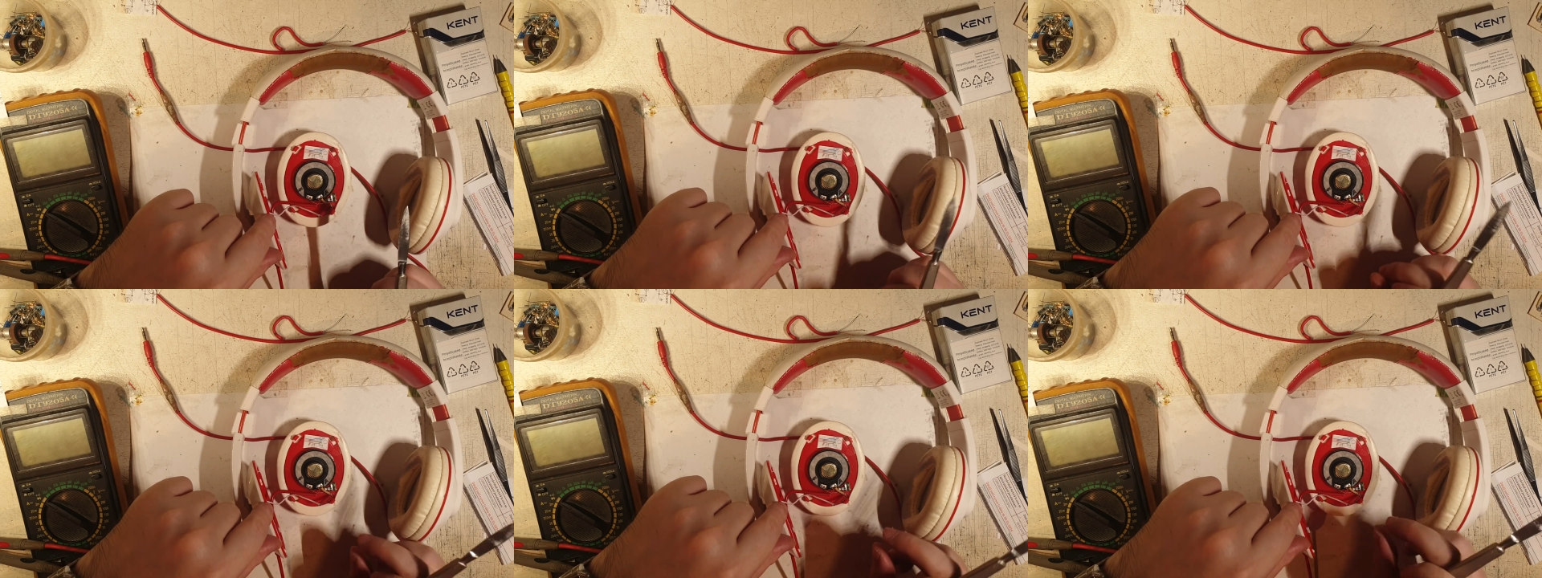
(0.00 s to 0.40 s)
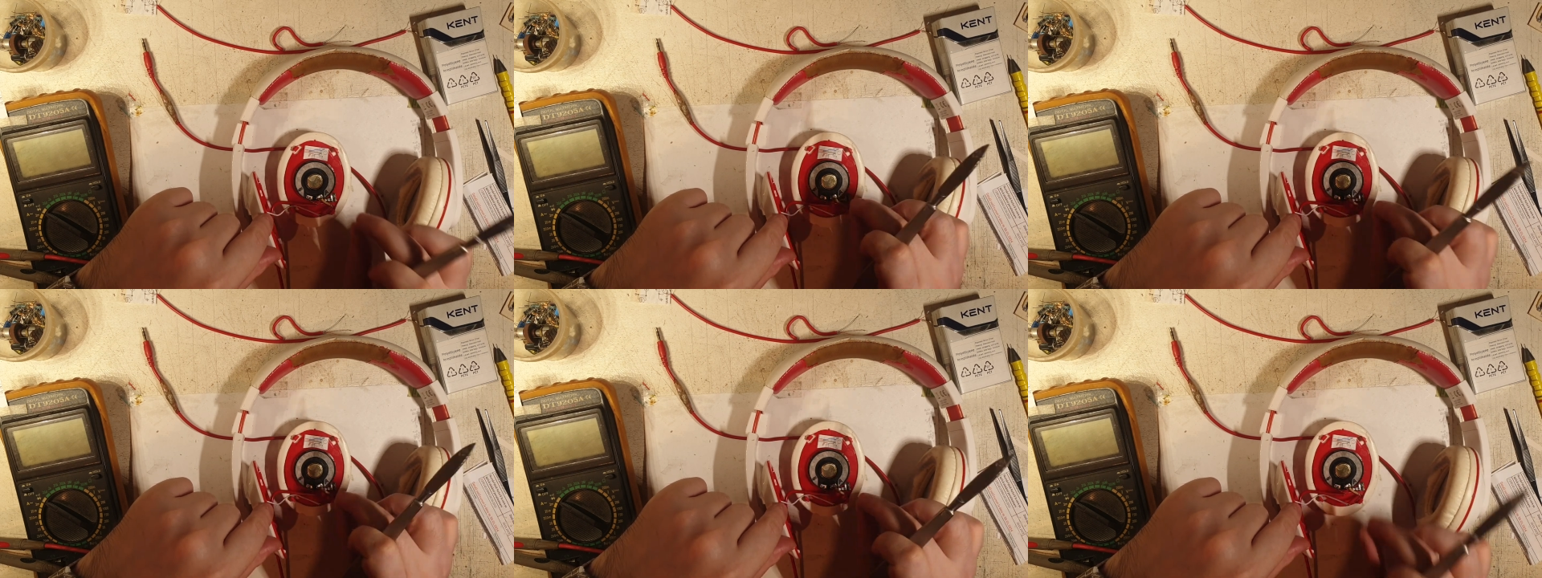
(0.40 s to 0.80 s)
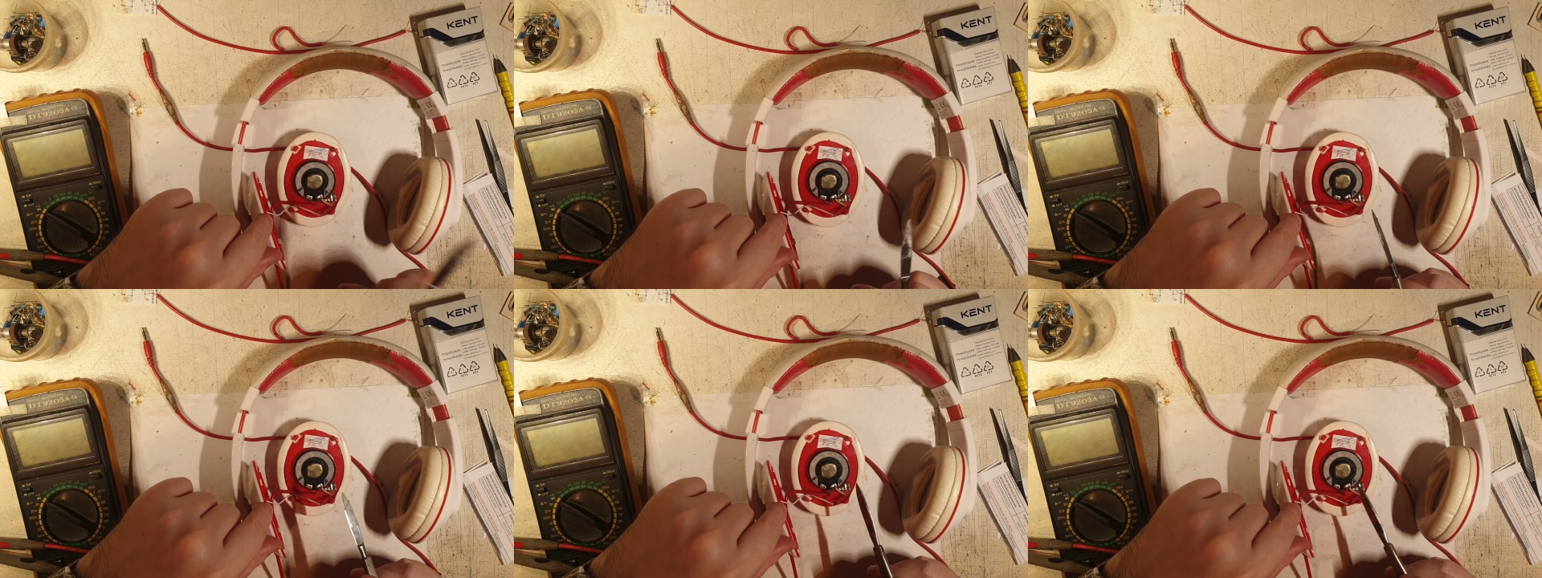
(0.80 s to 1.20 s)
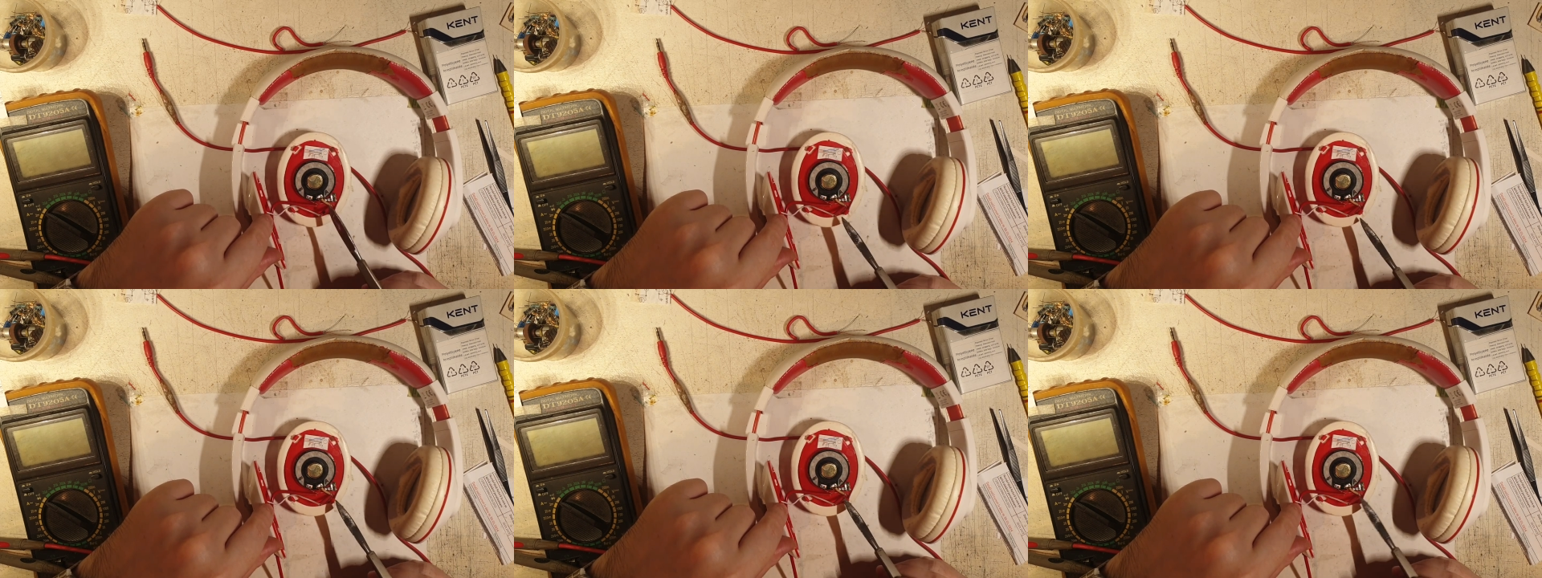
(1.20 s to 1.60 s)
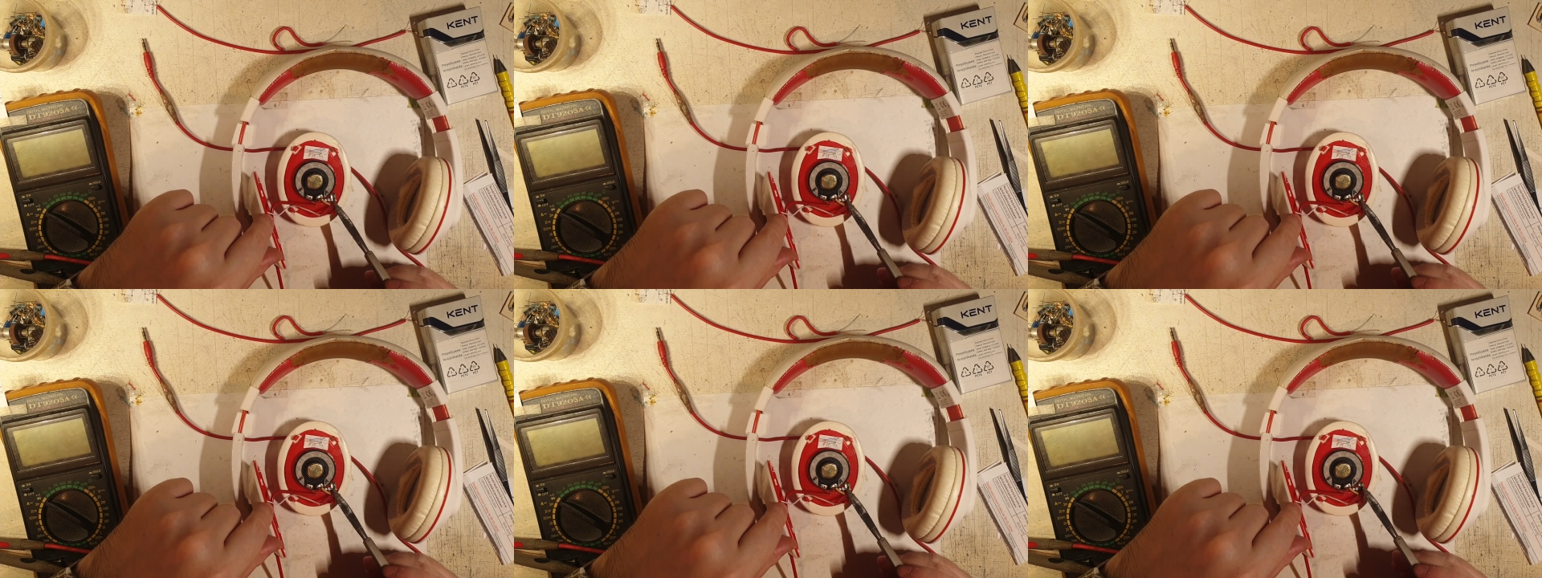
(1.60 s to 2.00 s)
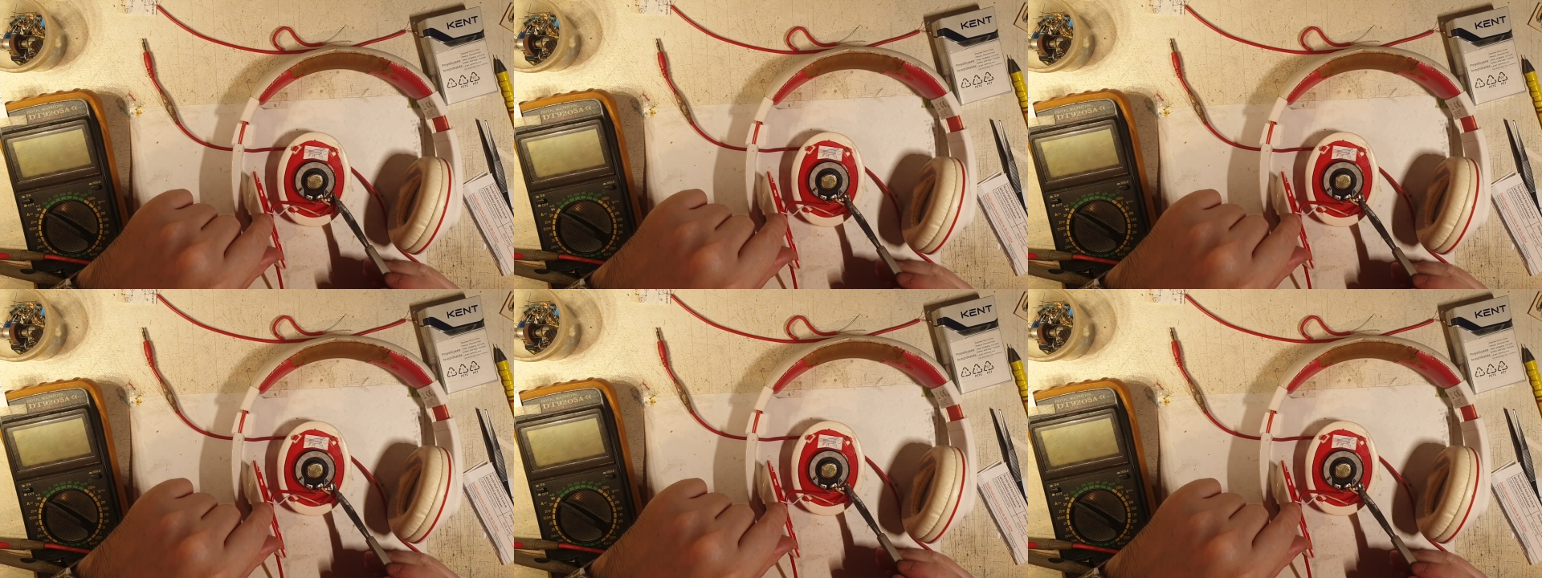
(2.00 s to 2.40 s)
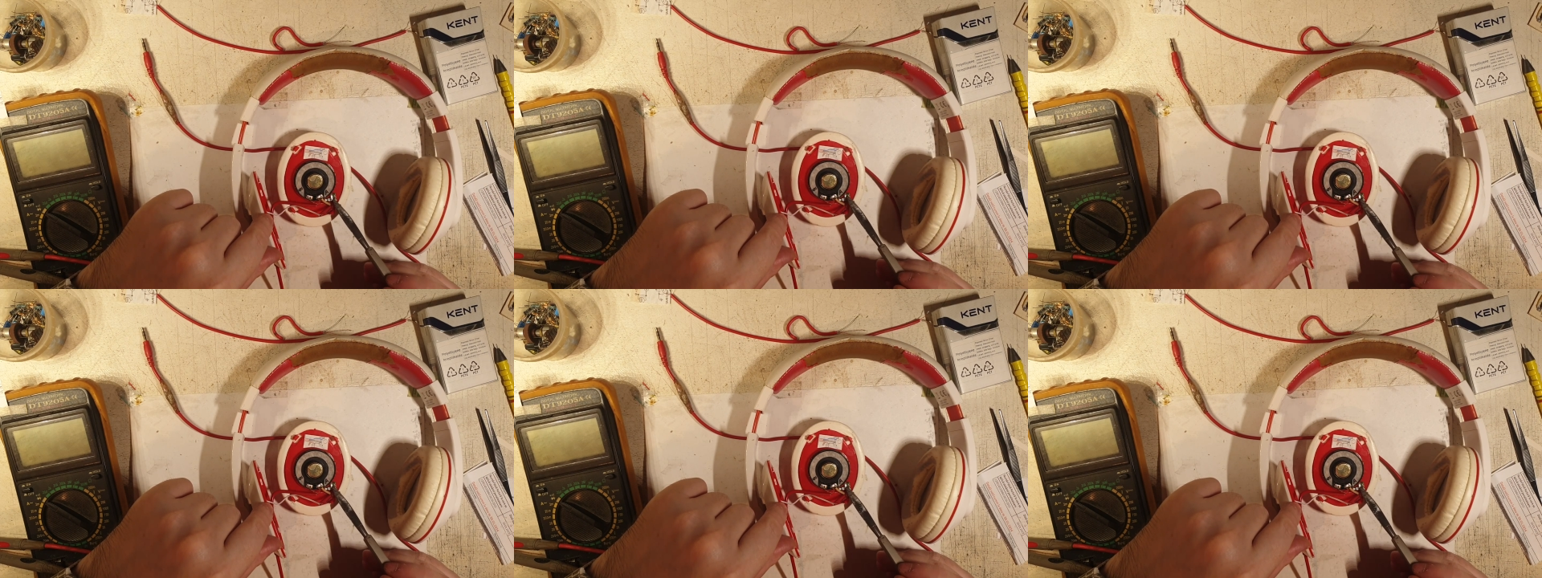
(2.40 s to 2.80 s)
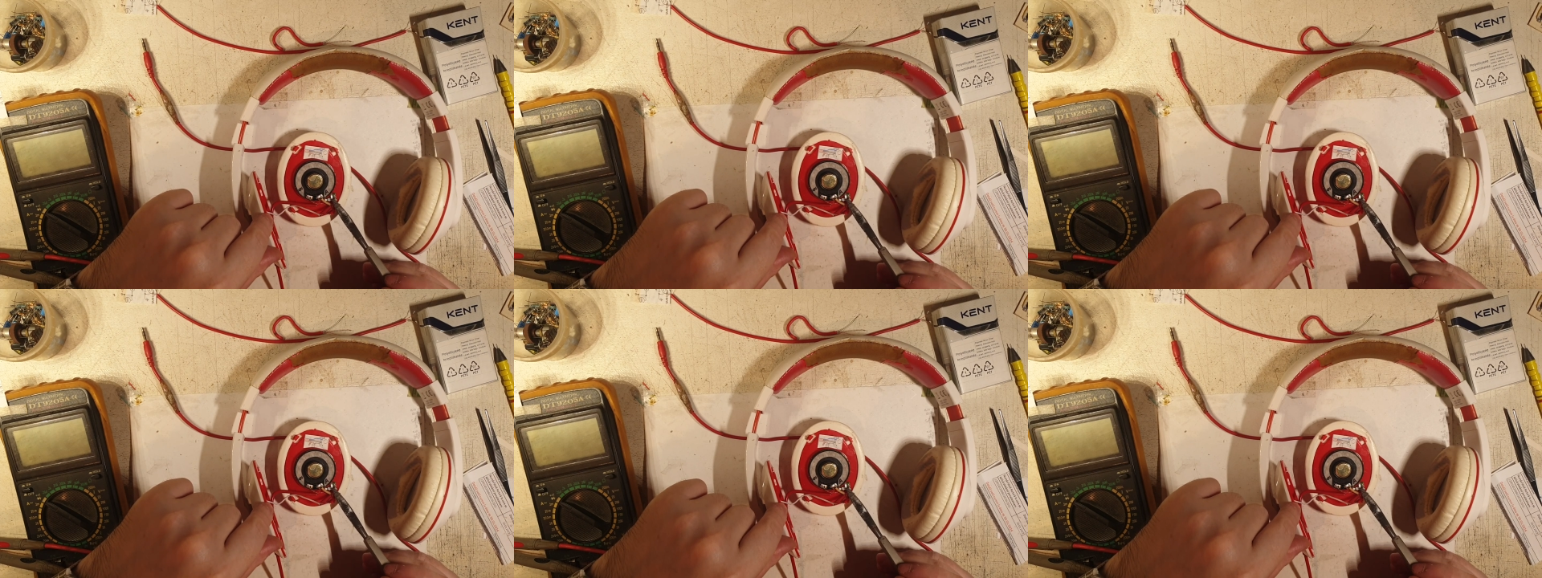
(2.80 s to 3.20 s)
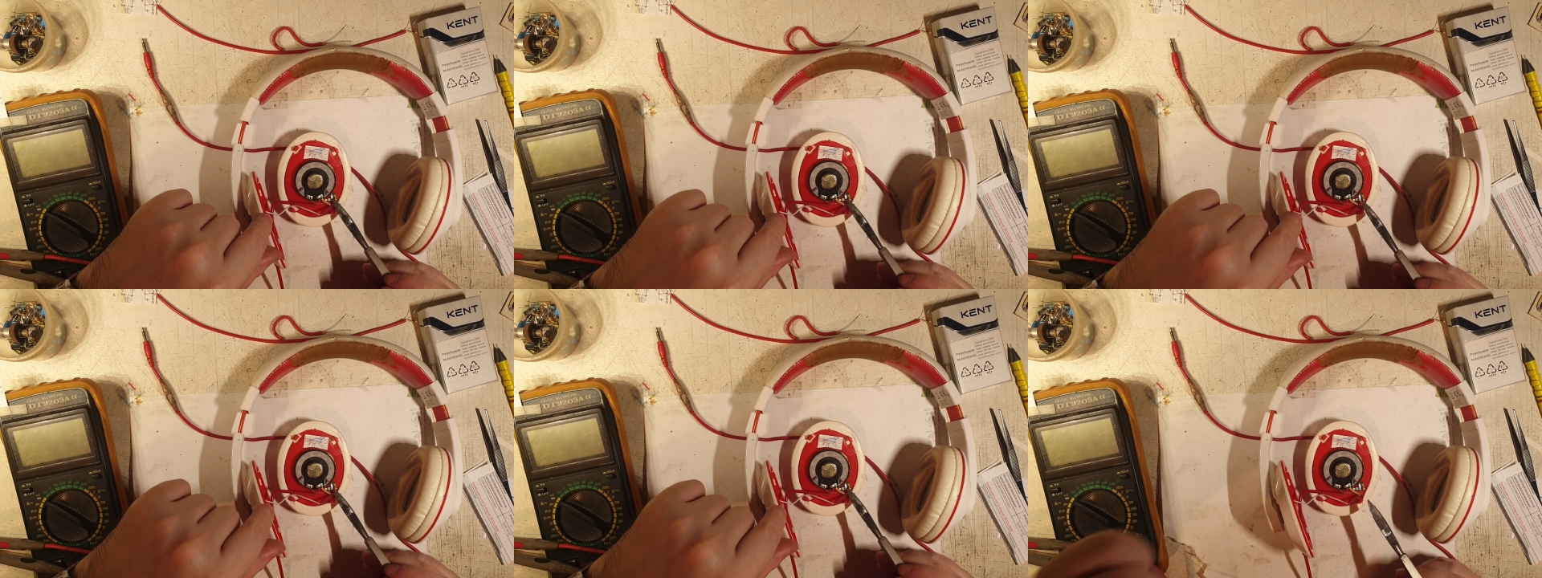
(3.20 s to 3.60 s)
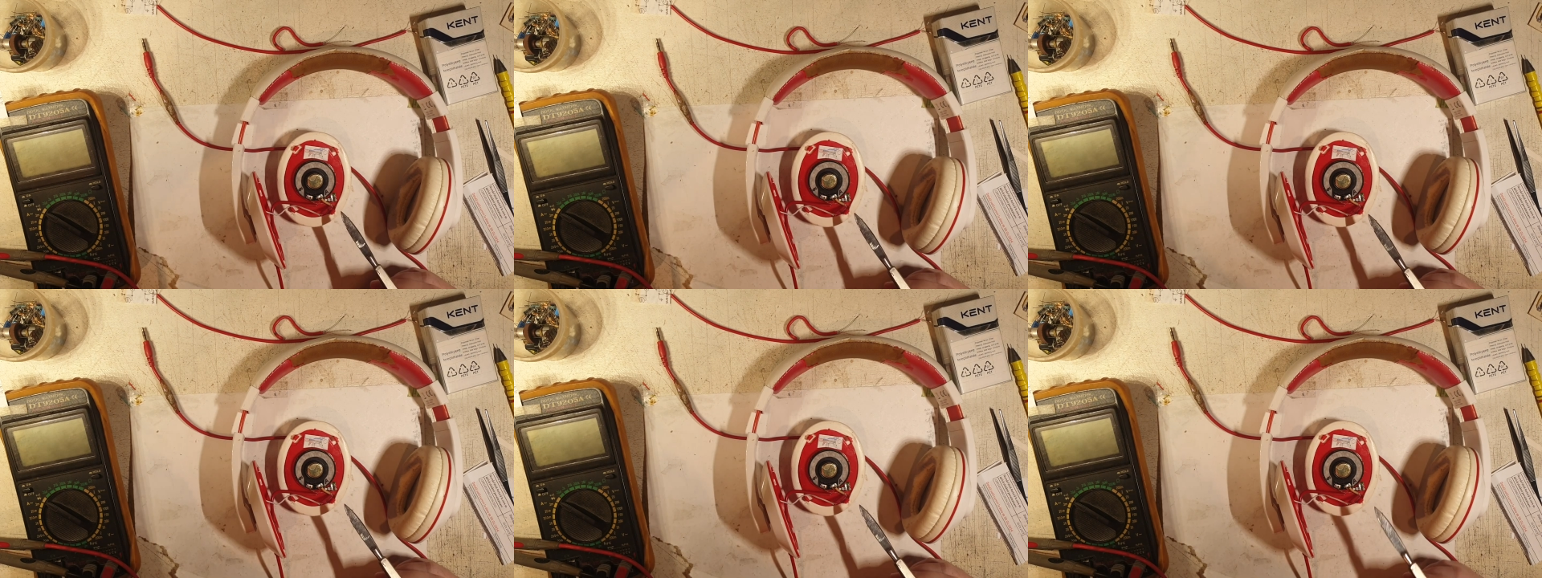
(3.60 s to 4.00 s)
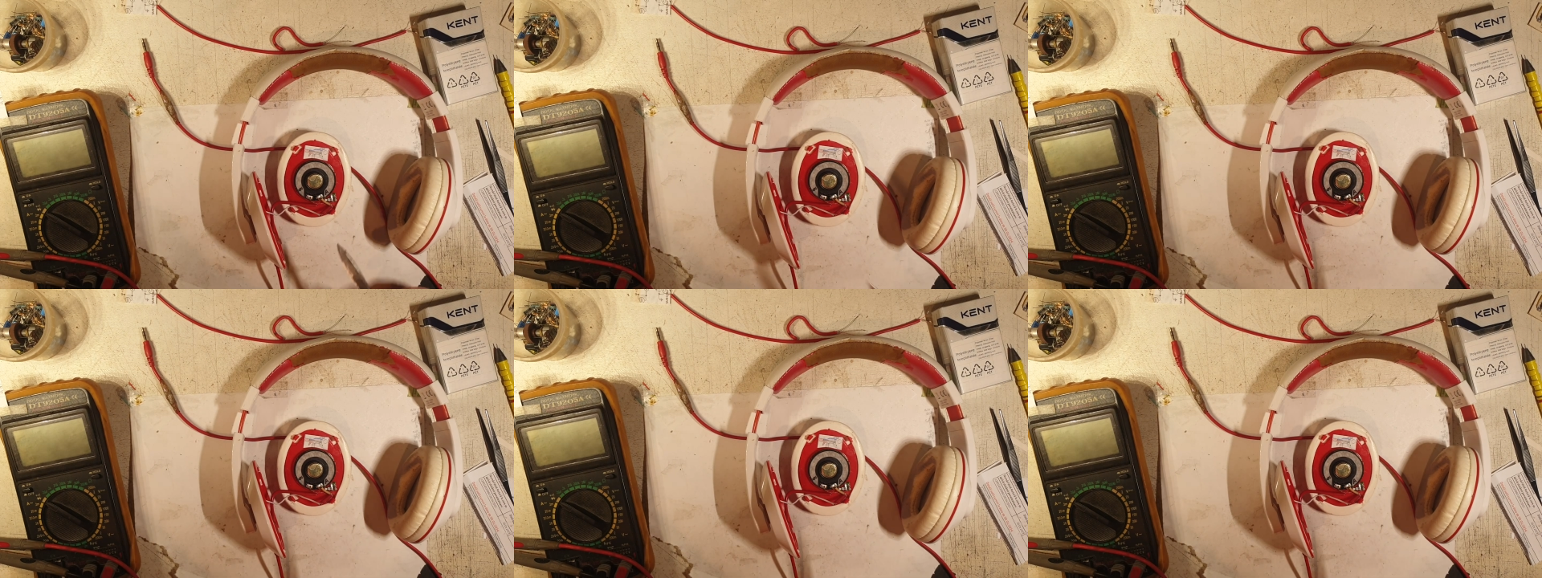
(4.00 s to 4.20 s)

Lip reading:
Nobody's mouth can be seen.